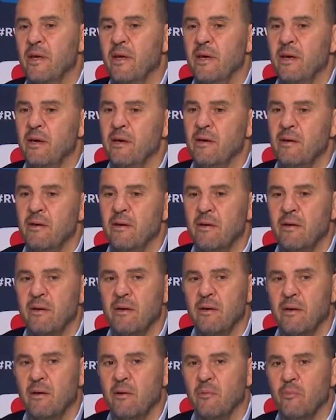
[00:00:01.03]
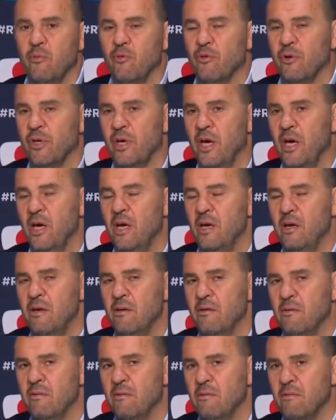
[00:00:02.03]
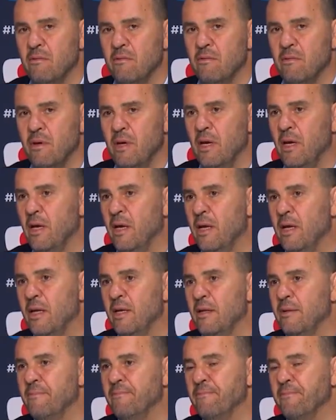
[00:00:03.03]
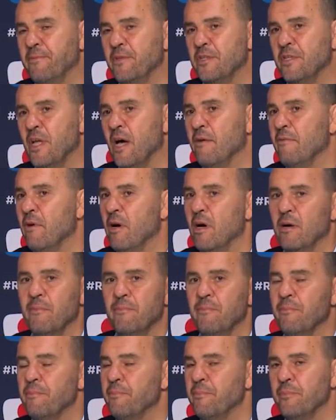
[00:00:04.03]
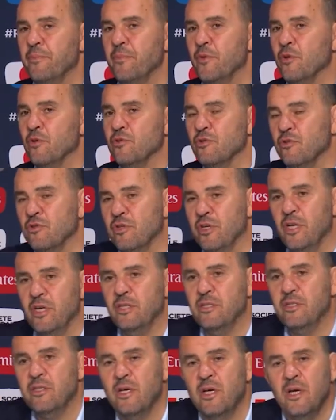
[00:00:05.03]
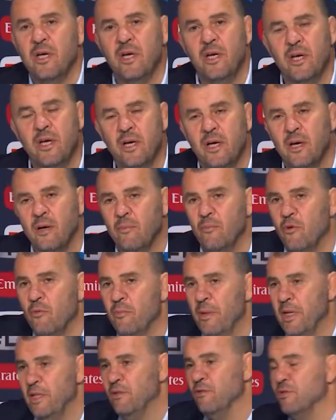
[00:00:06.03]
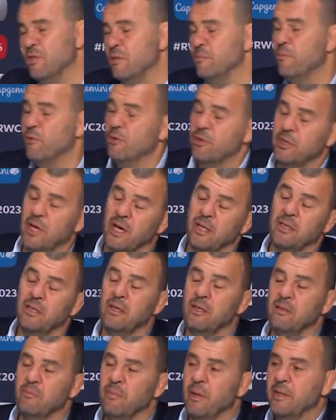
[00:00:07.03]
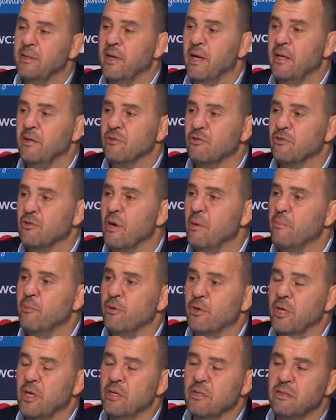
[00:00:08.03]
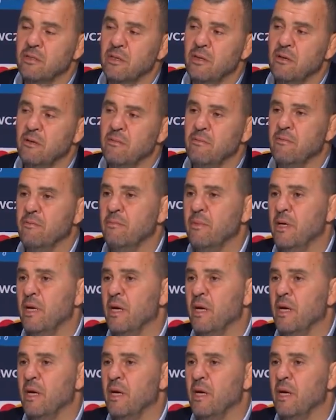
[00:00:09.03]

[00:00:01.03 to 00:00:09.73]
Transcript: we didn't do what we needed to in the rucks, in the scrums. I'm really not quite sure why.